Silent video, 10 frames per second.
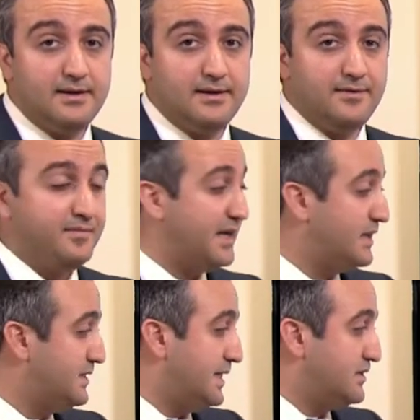um,
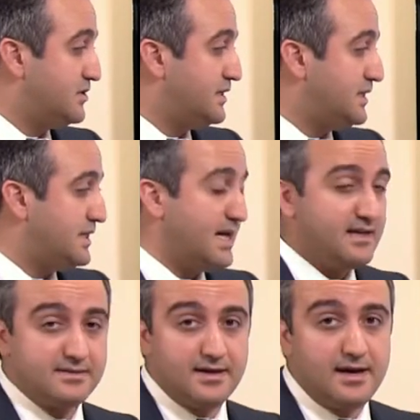ADHD,
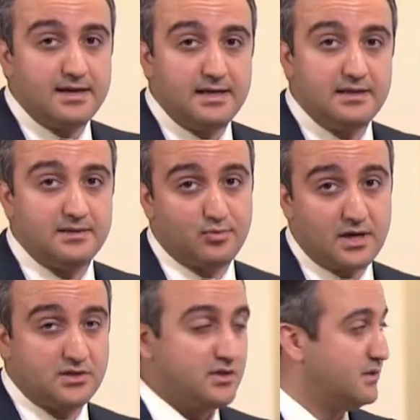anxiety,
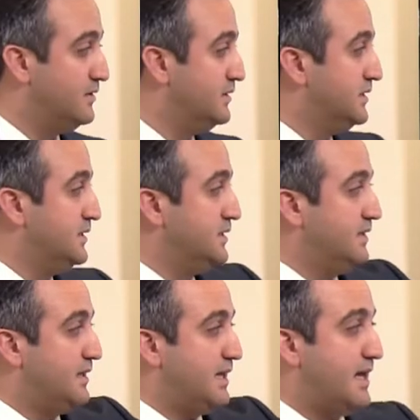depression
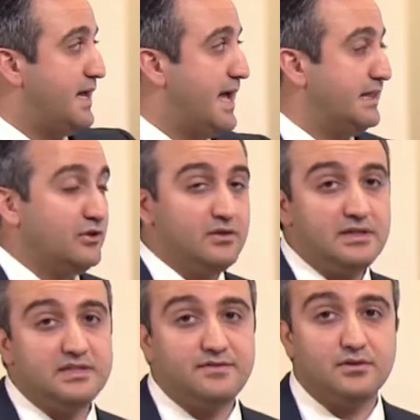and
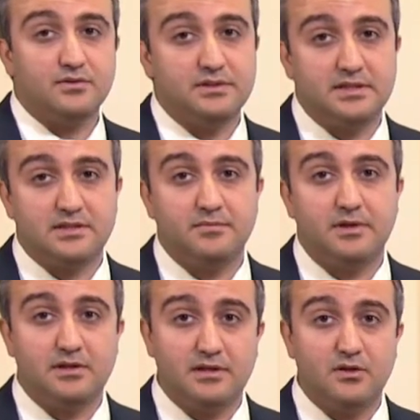learning difficulties can
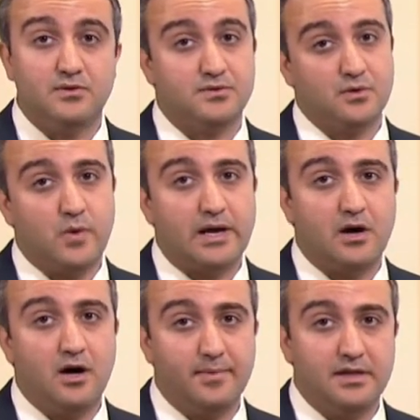be also quite
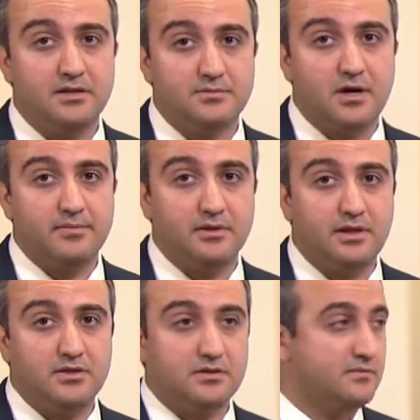common in this population.